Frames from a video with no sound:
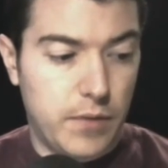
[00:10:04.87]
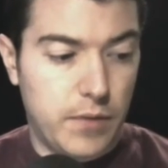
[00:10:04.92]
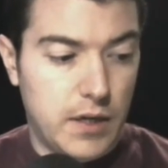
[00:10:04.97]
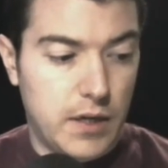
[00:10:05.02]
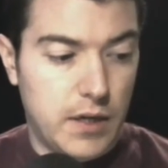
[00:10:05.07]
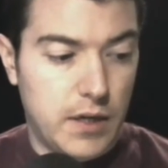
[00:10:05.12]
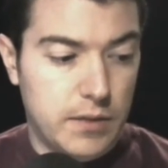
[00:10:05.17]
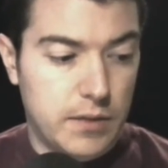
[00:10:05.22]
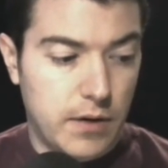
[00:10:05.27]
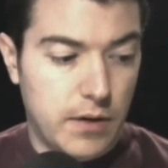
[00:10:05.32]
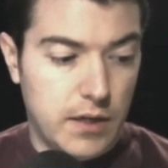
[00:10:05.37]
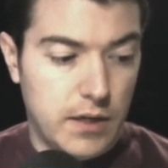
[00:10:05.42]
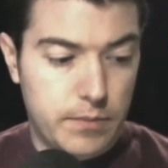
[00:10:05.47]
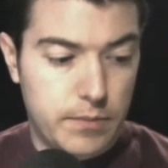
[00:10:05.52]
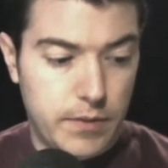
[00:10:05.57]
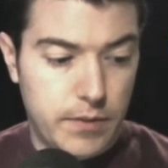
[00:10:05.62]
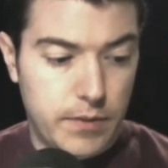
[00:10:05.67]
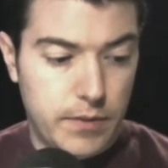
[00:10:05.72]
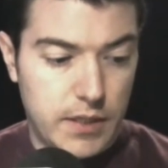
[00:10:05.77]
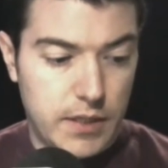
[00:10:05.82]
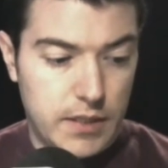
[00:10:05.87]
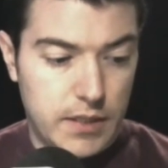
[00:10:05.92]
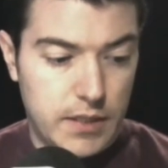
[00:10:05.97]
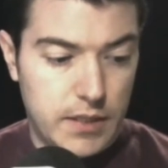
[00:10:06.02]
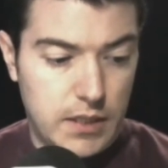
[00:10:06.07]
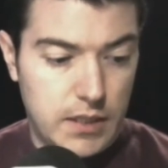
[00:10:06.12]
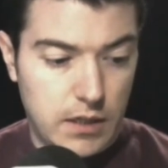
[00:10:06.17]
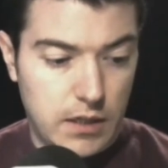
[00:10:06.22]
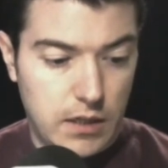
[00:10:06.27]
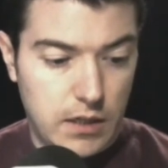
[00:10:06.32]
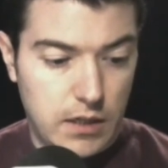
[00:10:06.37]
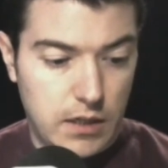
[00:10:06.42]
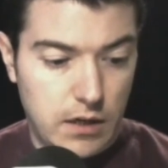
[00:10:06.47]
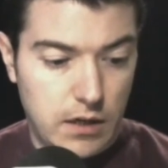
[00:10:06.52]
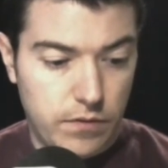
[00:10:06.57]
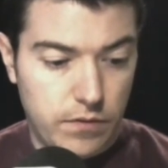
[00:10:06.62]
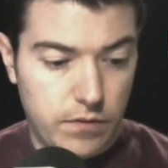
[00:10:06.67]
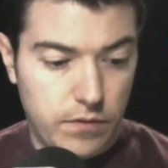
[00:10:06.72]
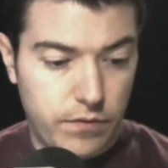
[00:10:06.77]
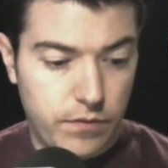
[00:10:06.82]
advancement
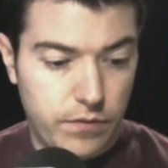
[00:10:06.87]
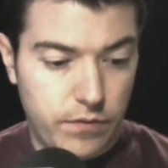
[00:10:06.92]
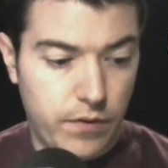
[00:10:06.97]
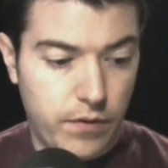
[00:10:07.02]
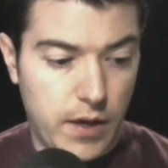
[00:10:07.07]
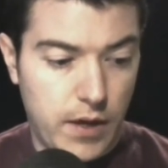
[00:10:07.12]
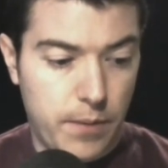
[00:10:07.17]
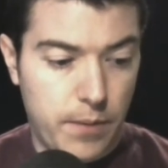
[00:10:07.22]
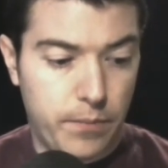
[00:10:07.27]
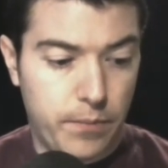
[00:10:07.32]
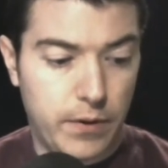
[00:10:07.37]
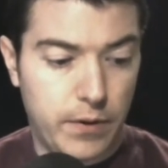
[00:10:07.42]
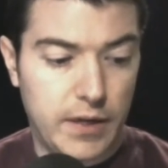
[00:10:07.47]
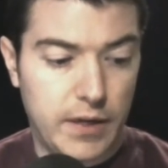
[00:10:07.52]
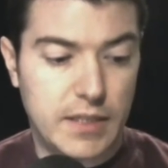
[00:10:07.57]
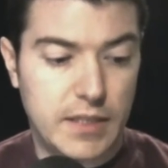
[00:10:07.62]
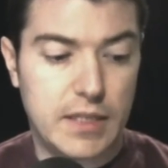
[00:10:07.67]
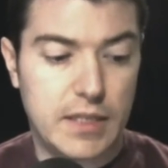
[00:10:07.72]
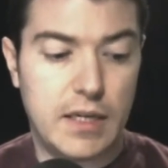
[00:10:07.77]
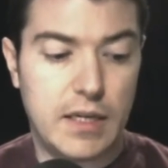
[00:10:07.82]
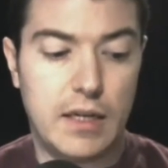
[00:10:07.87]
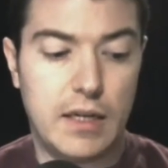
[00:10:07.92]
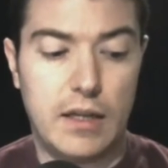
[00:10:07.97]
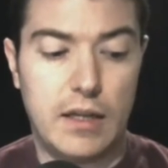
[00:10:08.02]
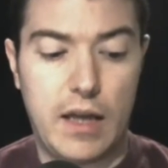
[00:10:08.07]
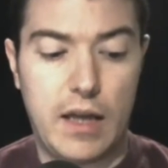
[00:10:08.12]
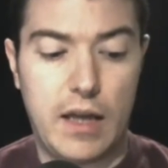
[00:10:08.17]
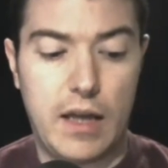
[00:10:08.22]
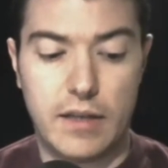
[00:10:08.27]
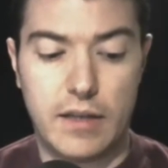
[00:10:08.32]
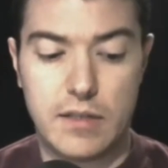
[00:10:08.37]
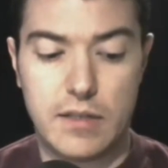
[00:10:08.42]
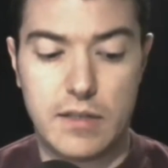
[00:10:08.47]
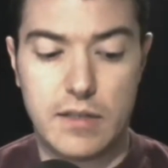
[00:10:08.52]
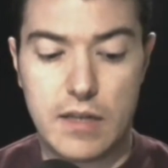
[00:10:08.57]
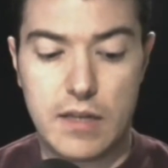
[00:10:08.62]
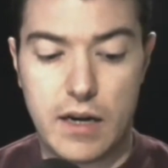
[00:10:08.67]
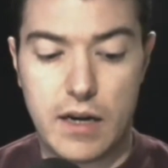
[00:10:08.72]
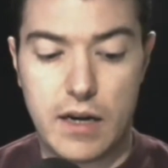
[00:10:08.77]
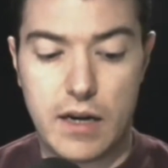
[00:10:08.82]
of political and
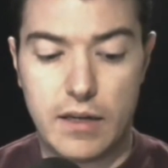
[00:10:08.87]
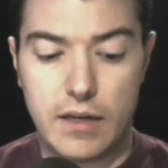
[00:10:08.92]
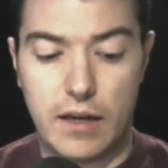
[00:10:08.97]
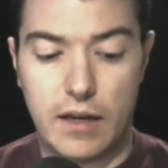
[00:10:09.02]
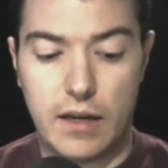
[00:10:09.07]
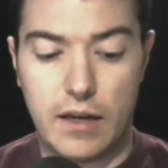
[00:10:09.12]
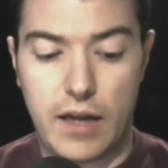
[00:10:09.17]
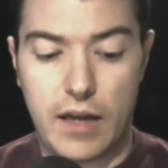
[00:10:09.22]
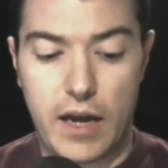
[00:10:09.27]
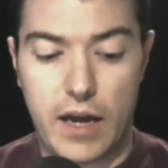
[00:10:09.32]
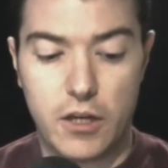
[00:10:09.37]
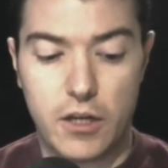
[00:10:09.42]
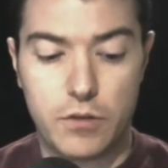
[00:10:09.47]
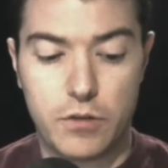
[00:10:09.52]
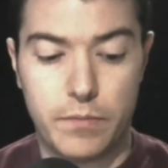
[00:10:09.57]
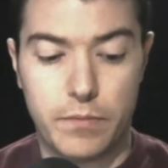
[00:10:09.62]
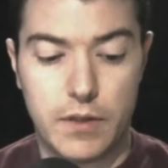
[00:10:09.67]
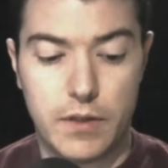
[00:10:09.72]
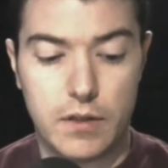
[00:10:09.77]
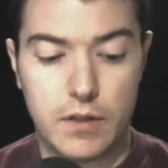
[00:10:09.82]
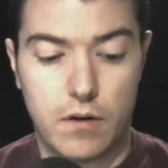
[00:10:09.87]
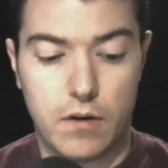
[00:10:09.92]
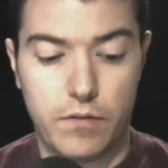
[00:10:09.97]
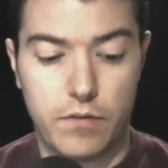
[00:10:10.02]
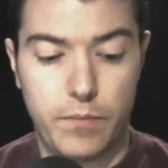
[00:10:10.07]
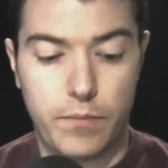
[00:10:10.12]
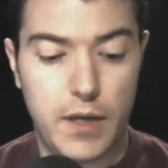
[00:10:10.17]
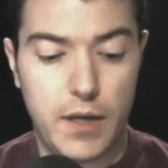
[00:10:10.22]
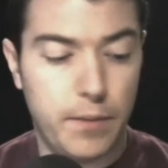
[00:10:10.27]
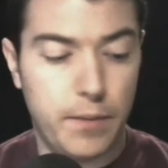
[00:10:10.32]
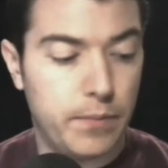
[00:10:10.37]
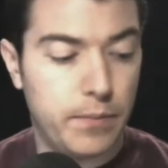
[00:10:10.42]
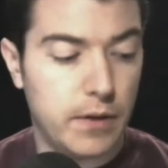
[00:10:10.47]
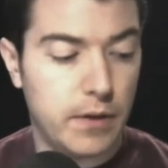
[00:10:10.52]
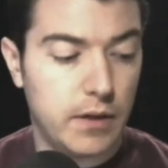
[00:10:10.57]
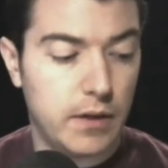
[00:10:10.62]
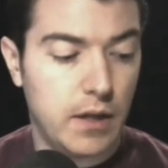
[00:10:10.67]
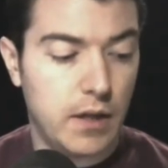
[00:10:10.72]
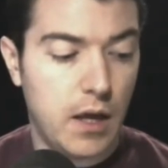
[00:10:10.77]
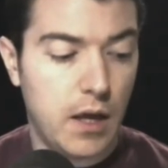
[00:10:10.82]
societal engagement of
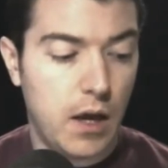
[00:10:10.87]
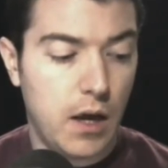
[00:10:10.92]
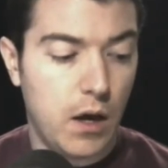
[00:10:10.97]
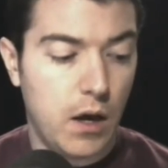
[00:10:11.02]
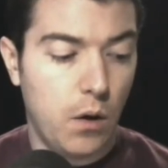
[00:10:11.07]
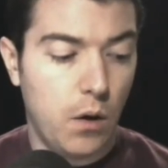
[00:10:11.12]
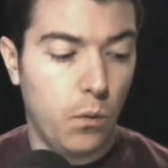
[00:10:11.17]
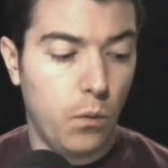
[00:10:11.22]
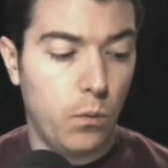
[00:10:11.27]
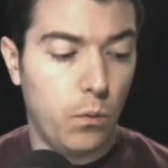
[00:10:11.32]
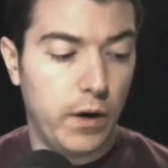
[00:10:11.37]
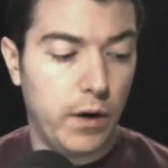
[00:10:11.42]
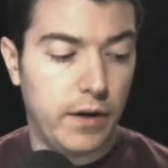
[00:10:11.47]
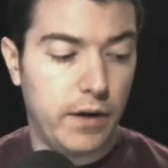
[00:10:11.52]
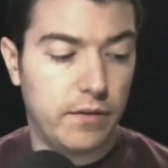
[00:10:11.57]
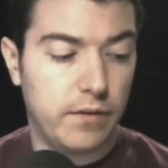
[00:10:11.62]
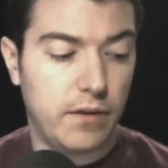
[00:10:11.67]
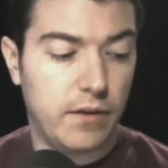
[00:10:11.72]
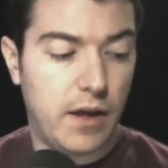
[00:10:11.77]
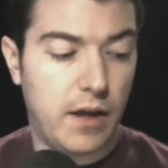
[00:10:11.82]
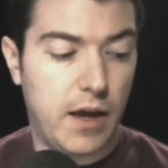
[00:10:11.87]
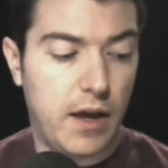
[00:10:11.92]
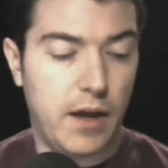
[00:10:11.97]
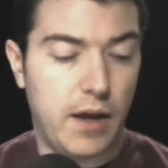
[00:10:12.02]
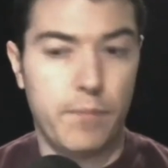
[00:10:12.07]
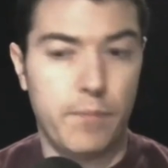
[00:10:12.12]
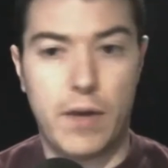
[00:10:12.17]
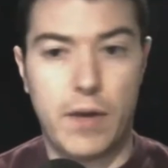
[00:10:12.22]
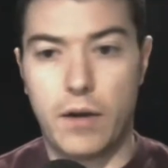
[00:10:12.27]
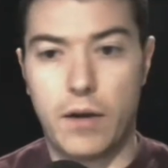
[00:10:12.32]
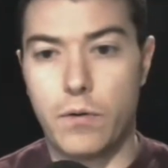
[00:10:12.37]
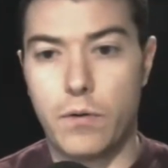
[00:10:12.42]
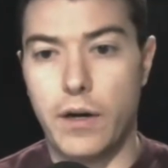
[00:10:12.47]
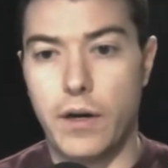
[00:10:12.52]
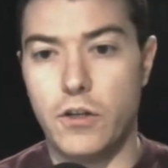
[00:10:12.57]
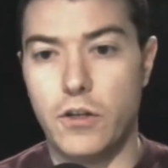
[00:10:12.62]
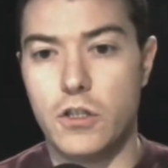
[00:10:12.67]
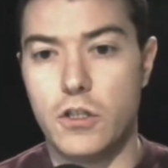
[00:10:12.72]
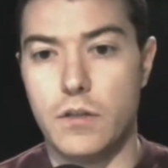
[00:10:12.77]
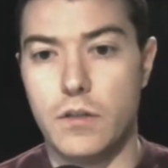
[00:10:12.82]
people with a
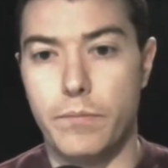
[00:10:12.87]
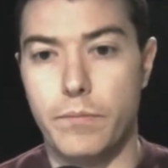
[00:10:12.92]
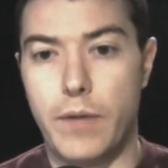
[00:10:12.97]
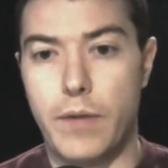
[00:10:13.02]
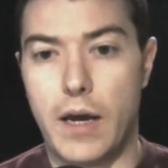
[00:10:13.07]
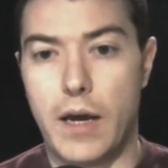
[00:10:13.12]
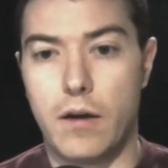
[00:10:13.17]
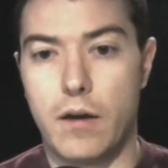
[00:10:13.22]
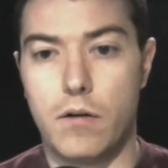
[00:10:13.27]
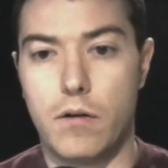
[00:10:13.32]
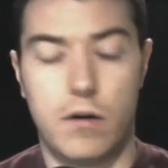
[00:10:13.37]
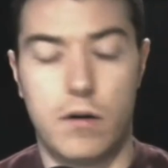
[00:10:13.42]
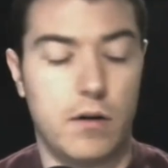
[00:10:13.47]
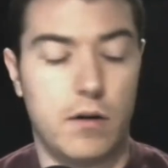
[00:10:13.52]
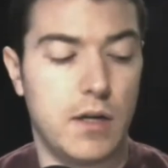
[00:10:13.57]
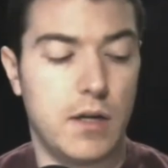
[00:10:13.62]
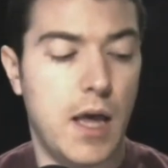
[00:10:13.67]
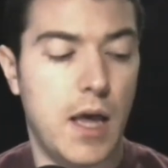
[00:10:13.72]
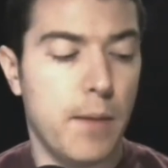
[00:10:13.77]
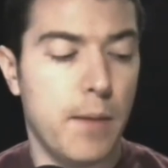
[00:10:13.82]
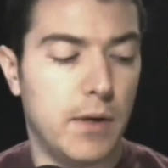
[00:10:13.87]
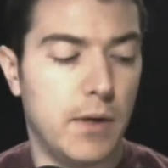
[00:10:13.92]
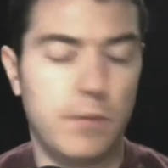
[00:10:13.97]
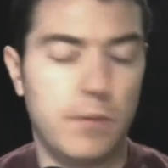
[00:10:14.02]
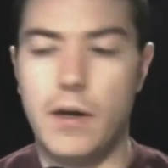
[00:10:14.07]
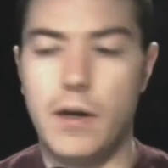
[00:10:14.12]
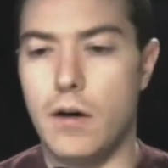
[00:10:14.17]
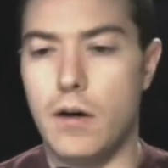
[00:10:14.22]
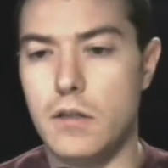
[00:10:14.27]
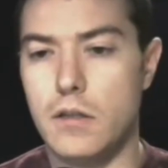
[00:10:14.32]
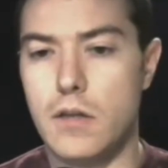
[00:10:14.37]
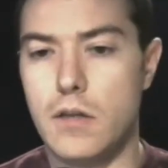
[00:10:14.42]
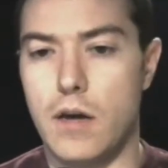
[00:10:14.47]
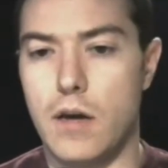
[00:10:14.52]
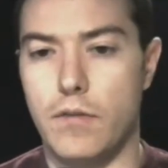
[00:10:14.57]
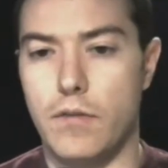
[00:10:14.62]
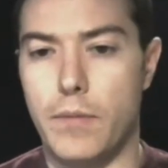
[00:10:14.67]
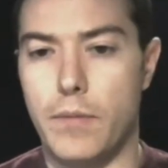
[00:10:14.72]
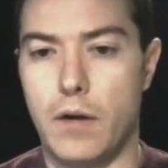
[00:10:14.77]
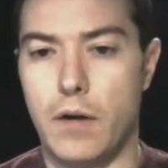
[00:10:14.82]
migration background. By the way, I also have
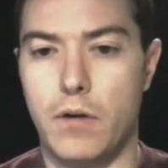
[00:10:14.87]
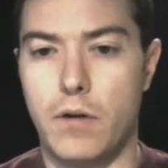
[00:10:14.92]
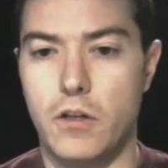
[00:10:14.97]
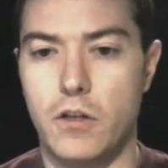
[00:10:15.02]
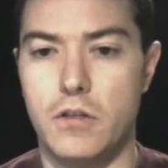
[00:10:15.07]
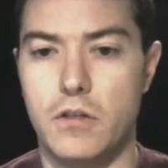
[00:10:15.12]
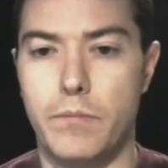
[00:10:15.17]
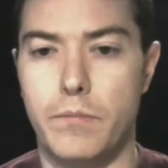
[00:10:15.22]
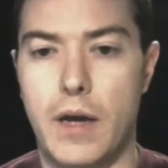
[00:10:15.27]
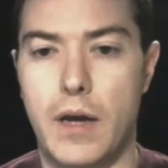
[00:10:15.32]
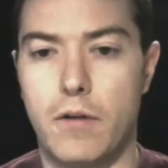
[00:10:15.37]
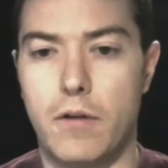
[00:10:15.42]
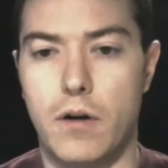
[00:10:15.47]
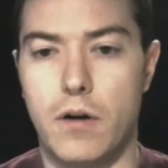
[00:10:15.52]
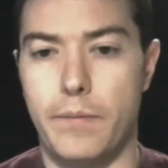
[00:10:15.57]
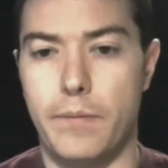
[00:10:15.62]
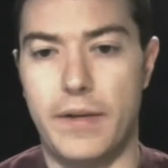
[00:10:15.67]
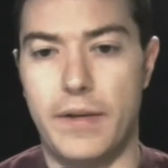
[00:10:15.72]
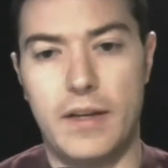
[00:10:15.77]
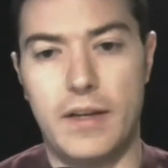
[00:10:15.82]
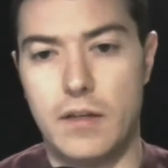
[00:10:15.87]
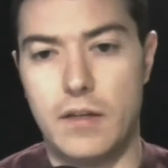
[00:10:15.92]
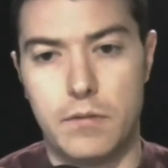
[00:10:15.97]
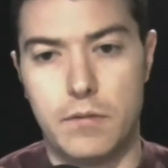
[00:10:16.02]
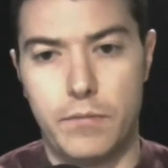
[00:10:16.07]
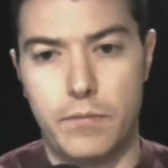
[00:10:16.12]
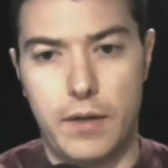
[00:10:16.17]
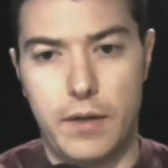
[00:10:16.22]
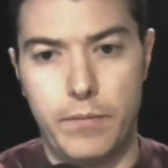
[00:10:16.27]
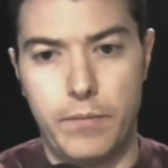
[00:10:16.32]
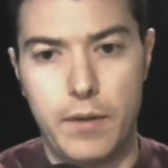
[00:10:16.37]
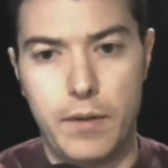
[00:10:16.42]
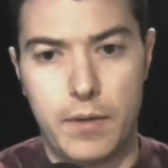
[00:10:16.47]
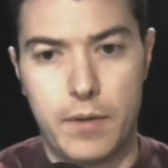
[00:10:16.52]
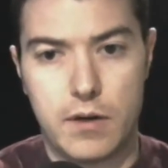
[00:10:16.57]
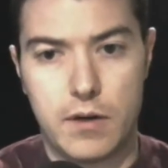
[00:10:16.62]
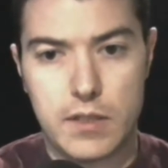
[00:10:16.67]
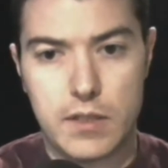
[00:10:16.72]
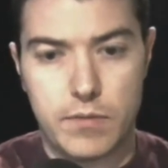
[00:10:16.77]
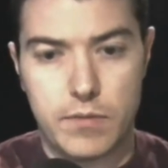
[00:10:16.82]
a migration background, but they don't mean me
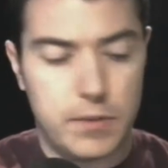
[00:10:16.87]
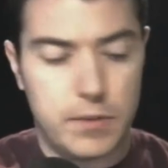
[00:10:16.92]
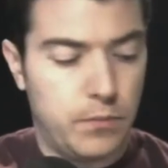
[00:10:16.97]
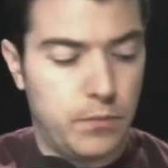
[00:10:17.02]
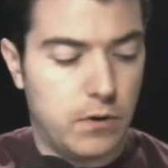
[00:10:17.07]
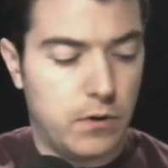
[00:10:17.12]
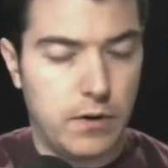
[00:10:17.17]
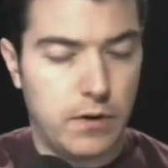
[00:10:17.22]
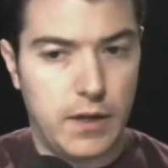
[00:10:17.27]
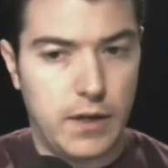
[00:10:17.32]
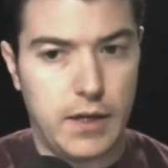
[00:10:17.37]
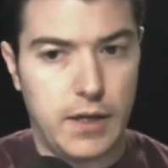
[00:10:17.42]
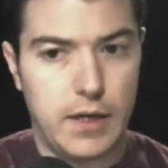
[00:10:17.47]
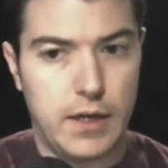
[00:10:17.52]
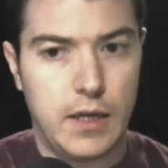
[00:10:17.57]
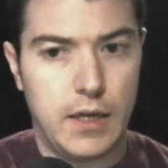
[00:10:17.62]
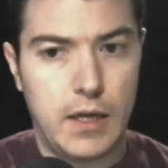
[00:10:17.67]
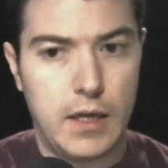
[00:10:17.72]
because I was born here.